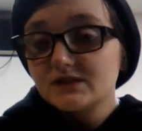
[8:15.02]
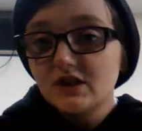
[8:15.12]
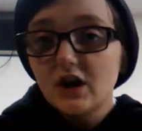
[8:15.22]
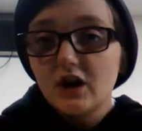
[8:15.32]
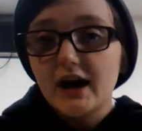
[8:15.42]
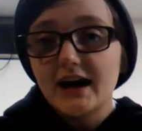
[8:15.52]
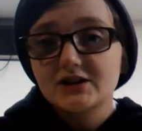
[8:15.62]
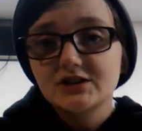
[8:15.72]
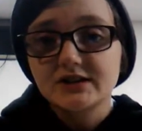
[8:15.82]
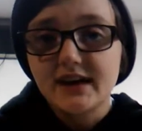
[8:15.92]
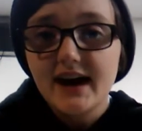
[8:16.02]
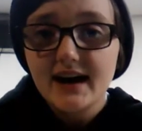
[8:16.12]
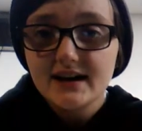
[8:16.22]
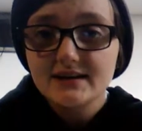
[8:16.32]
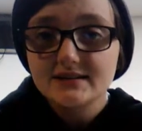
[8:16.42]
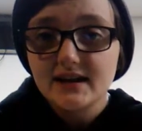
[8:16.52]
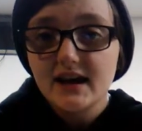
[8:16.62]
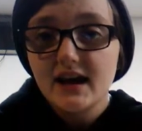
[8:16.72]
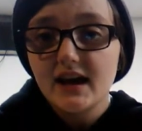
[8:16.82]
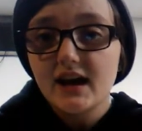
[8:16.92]
STAR actually has
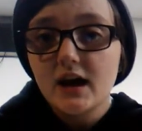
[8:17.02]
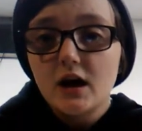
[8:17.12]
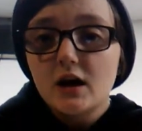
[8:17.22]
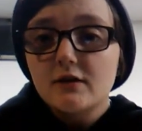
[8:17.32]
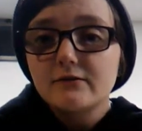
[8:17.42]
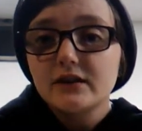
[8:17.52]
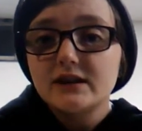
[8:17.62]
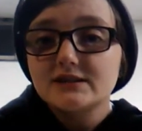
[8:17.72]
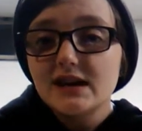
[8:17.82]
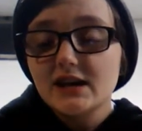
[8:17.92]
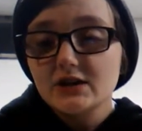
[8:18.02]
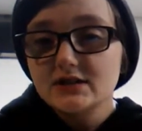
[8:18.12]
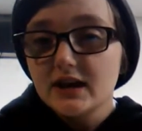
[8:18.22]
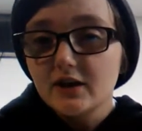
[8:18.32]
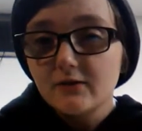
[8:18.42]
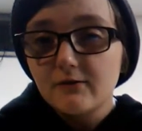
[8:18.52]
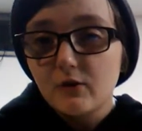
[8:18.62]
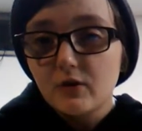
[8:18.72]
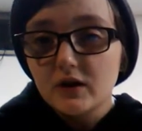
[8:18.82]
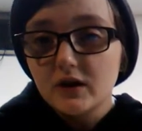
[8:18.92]
a free daycare center
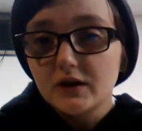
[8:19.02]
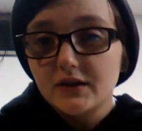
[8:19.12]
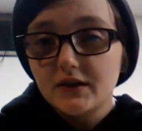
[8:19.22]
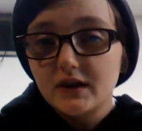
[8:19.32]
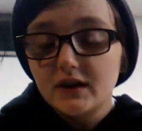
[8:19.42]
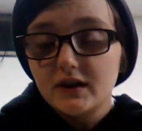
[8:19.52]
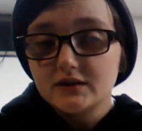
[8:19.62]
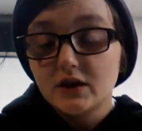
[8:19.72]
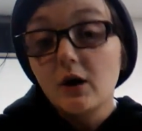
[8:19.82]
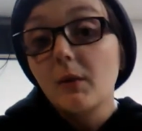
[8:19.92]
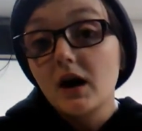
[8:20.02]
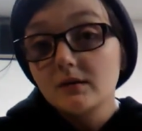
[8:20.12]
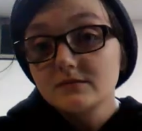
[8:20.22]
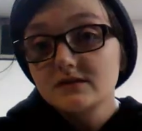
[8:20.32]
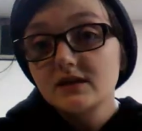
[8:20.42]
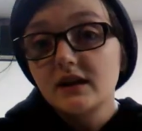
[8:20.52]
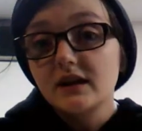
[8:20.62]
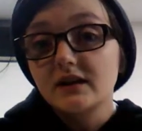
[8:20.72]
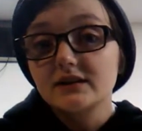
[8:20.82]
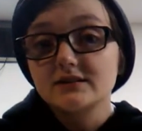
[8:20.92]
for the STAR moms,
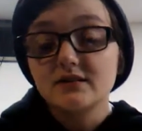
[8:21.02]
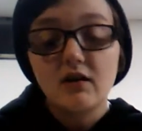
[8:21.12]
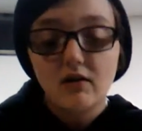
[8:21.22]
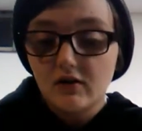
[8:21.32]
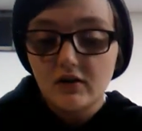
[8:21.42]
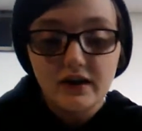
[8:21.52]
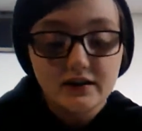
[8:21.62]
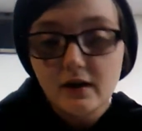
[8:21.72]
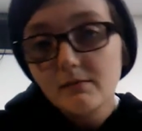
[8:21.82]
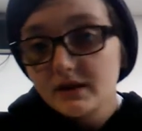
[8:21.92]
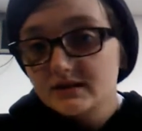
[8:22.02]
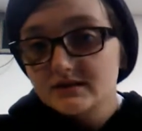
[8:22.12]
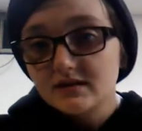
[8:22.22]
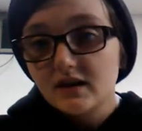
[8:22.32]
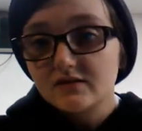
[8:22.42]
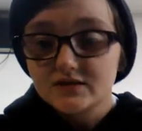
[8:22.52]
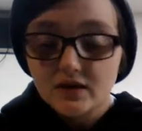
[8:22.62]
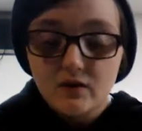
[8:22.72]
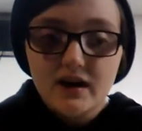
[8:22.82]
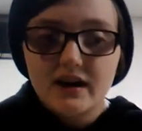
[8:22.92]
and it's all income-based stuff,
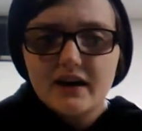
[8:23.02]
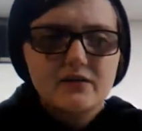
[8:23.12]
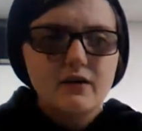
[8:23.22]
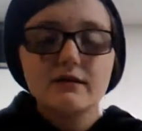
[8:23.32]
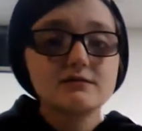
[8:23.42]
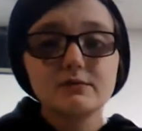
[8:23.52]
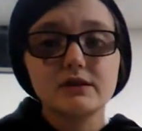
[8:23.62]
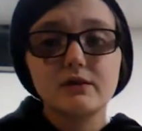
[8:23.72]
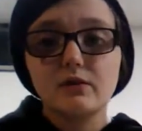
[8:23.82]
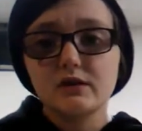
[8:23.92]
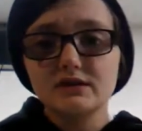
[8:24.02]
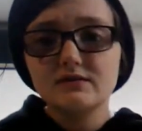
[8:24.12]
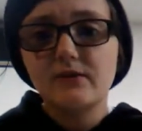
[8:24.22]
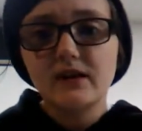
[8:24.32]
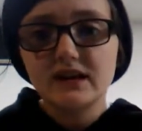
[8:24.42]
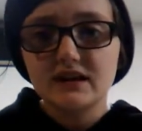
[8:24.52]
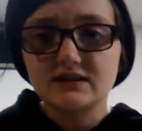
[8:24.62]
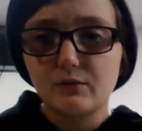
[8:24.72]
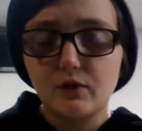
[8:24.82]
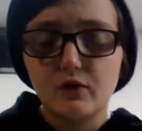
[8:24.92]
so I don't know, it's really cool. It's a
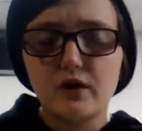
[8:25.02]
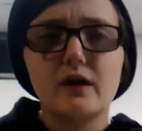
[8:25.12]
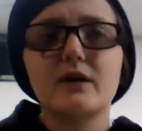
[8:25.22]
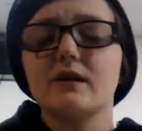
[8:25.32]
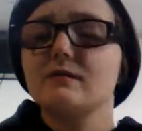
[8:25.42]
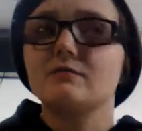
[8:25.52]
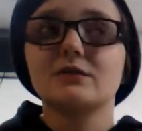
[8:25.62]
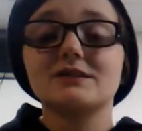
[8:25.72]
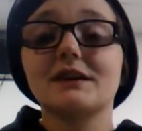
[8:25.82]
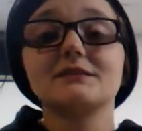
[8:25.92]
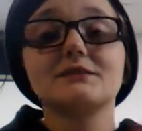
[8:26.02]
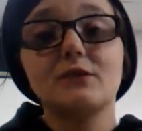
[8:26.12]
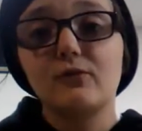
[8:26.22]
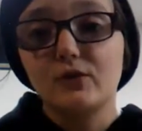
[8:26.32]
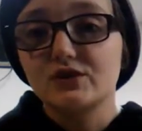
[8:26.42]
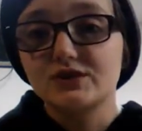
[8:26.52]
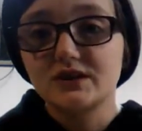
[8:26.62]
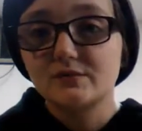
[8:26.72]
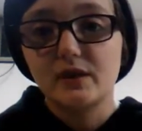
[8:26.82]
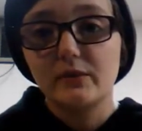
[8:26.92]
fantastic program, and I'm once again so
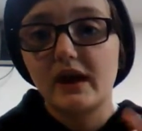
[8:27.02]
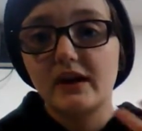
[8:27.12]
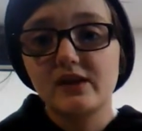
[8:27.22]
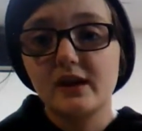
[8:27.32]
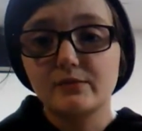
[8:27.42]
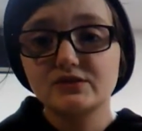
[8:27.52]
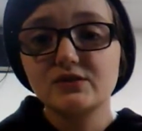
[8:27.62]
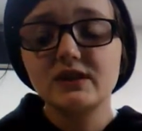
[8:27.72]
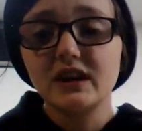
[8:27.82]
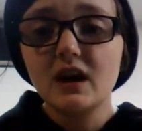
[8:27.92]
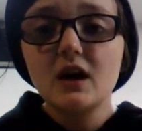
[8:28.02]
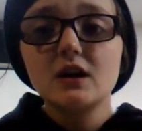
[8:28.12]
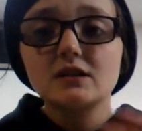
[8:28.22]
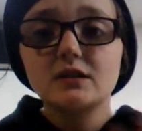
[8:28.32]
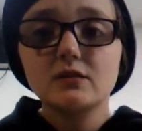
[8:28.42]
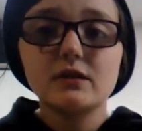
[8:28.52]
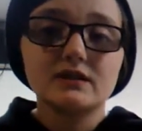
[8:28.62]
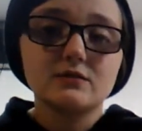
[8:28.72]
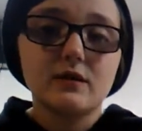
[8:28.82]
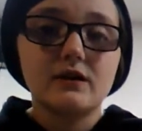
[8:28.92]
fortunate to be able to have that opportunity to do
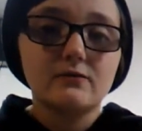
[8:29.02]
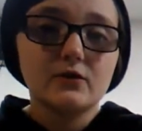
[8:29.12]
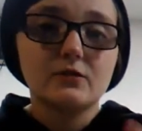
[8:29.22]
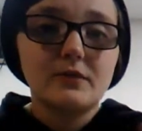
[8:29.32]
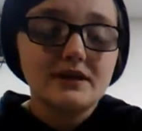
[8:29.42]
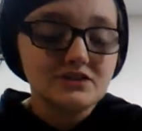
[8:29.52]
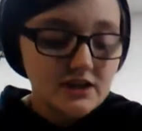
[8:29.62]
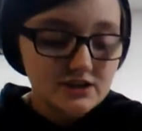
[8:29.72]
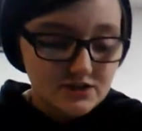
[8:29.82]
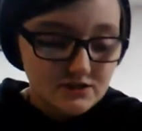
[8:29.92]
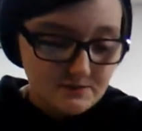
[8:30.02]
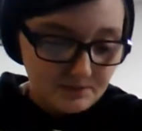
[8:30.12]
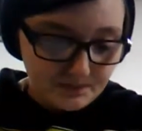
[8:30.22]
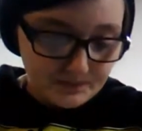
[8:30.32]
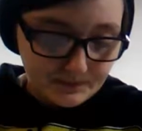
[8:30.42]
that so I can further my education.